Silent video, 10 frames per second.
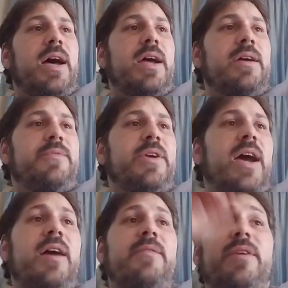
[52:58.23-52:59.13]
If you're
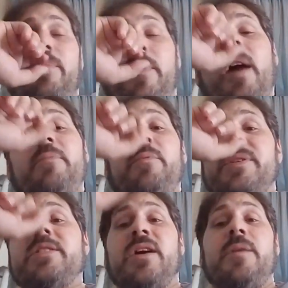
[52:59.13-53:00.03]
having a problem
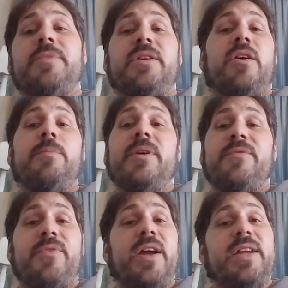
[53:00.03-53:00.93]
with something, don't be
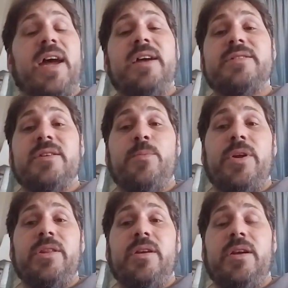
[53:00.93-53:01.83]
afraid to ask
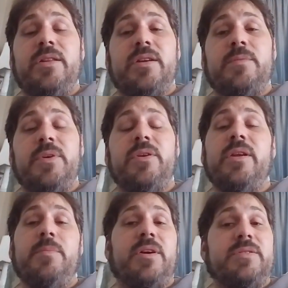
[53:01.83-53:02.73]
someone in the
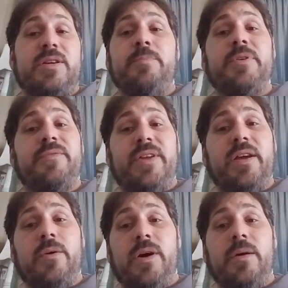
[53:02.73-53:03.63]
community, because they'll put a
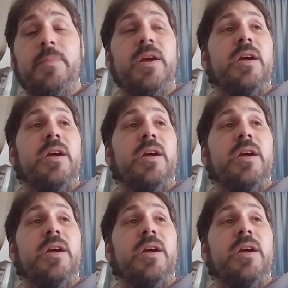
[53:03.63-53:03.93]
video up.